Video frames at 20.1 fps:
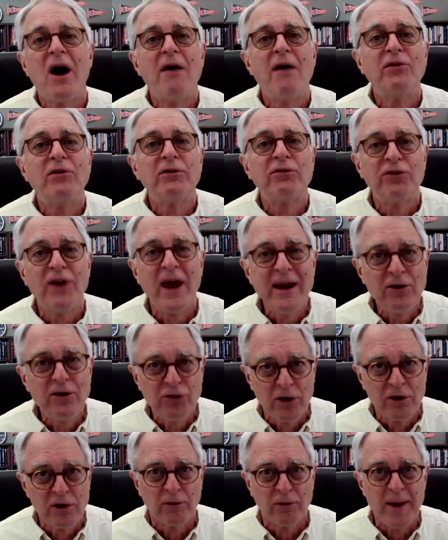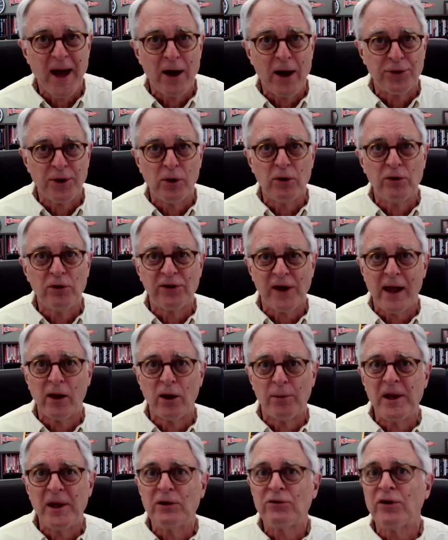conversations about those
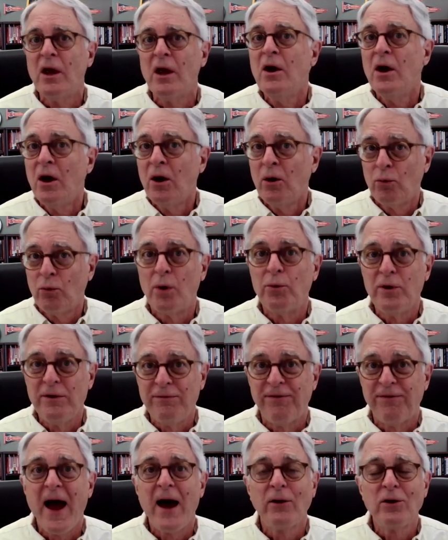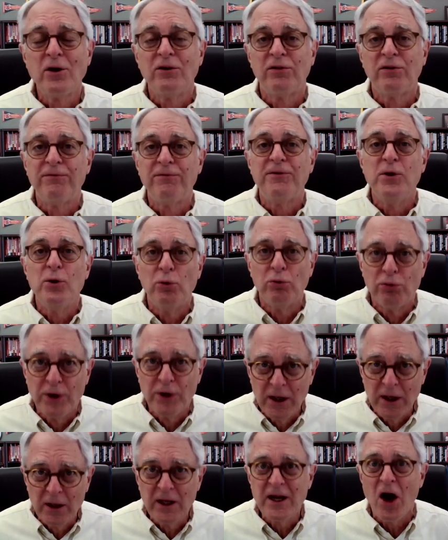elements. What we found is if you
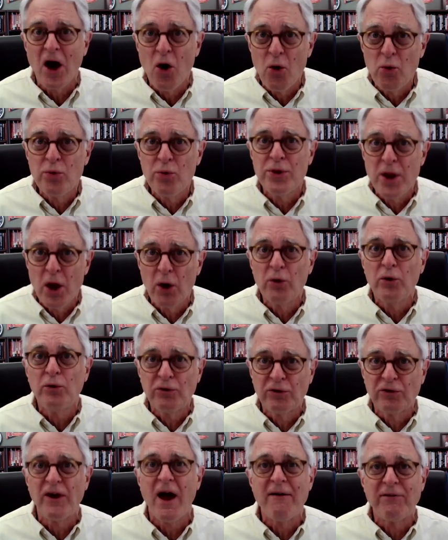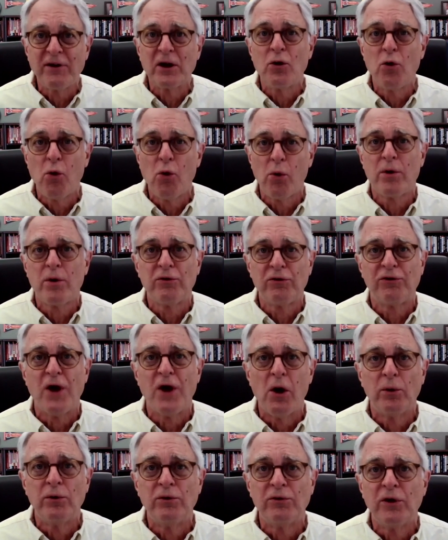really own those 7
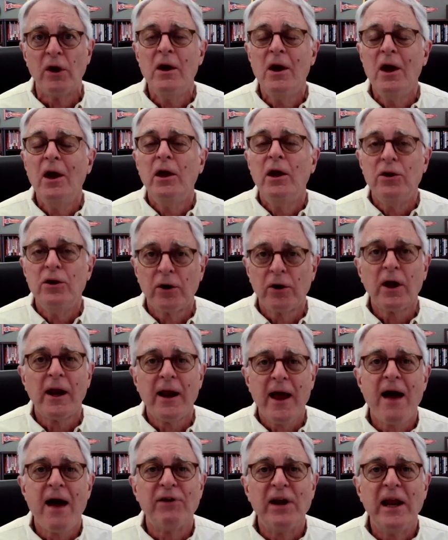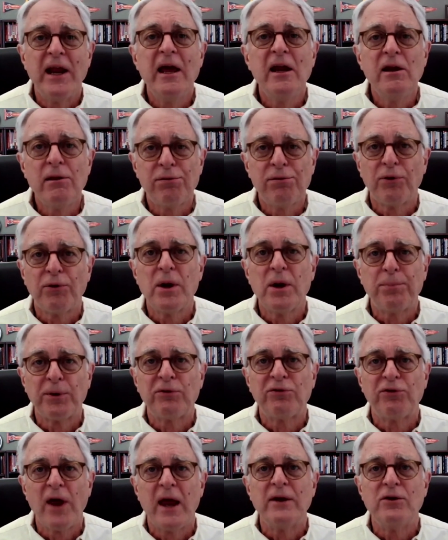cornerstones, you're going to have an
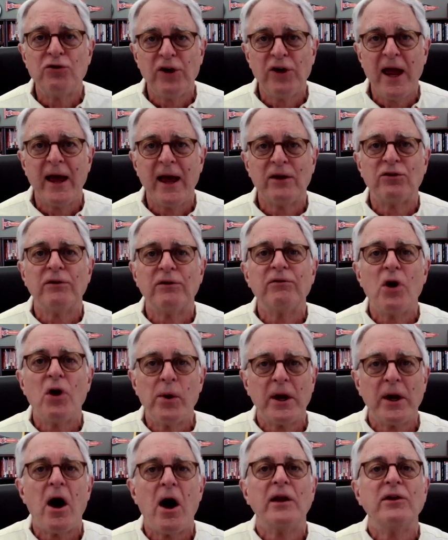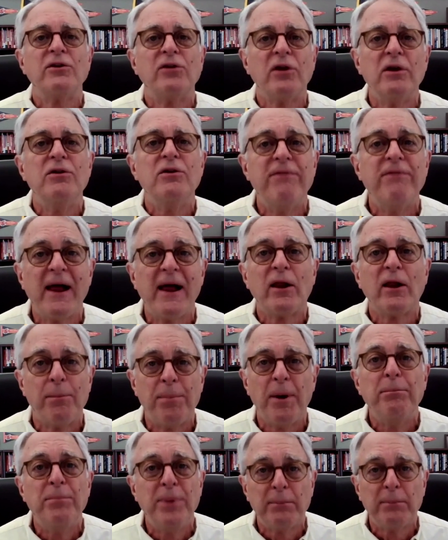83% chance of going on to
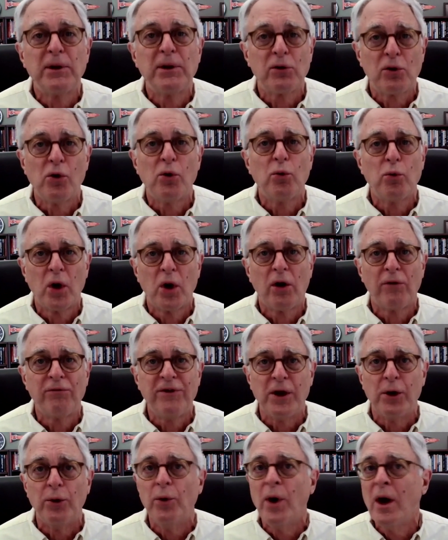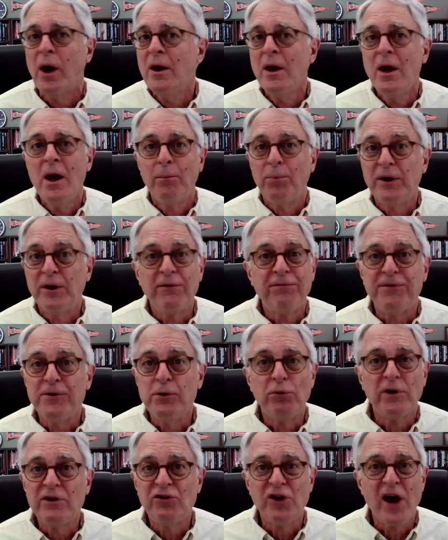develop a biblical worldview. But if
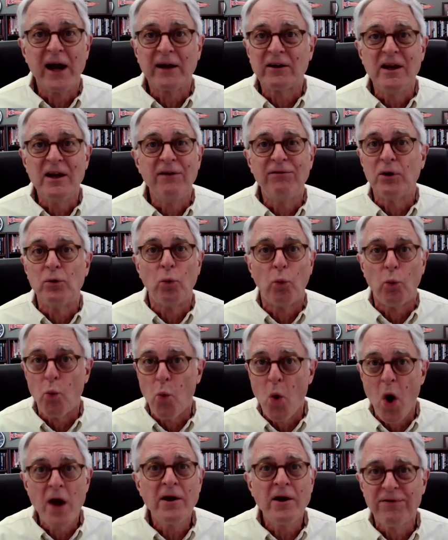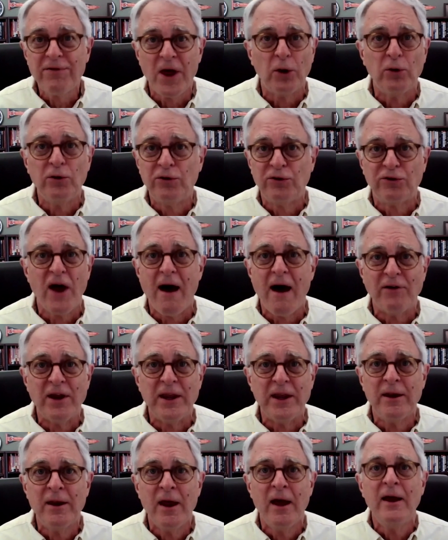you reject even one of those
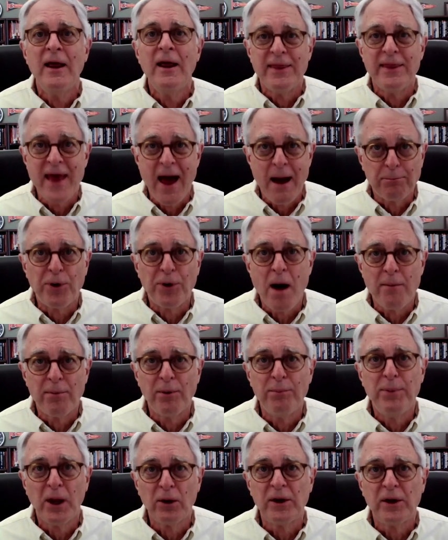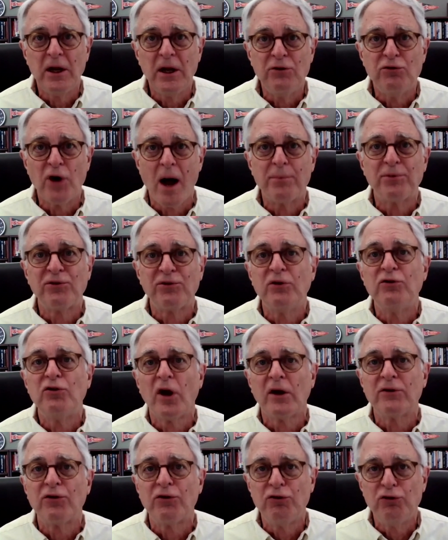7, that probability drops to
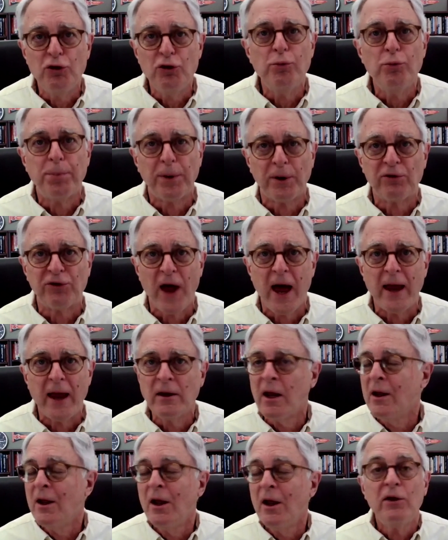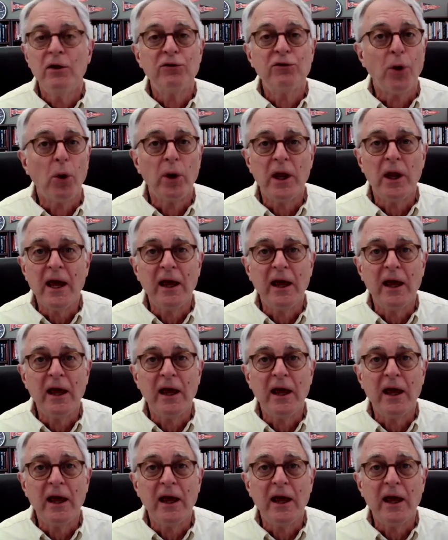just 2%. So